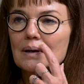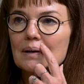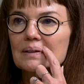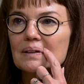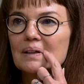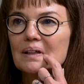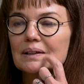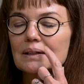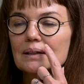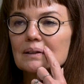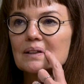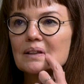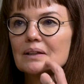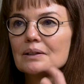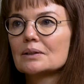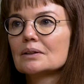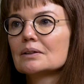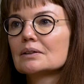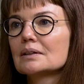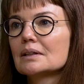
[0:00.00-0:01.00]
I think the
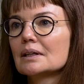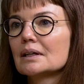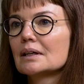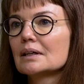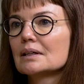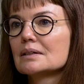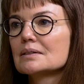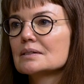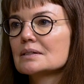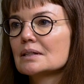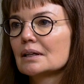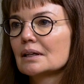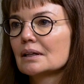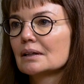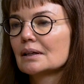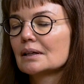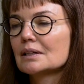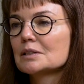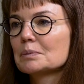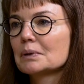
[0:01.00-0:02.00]
third thing is setting
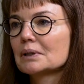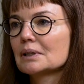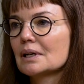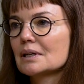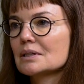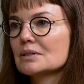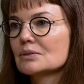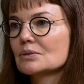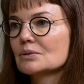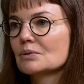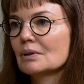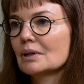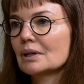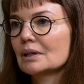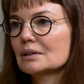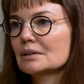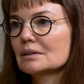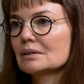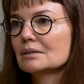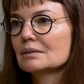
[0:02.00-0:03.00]
the expectations
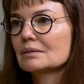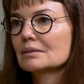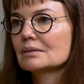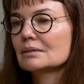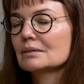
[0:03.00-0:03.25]
right.